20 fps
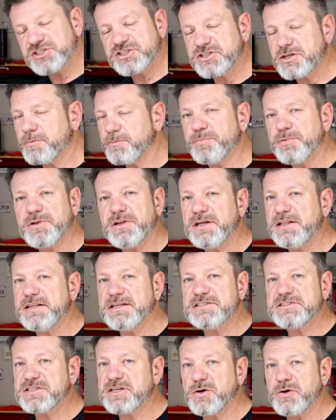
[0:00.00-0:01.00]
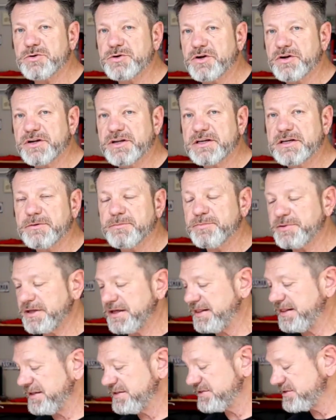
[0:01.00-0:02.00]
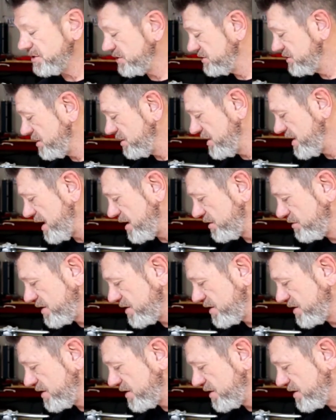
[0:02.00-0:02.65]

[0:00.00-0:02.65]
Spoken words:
Completely sold on it, completely. So it turned out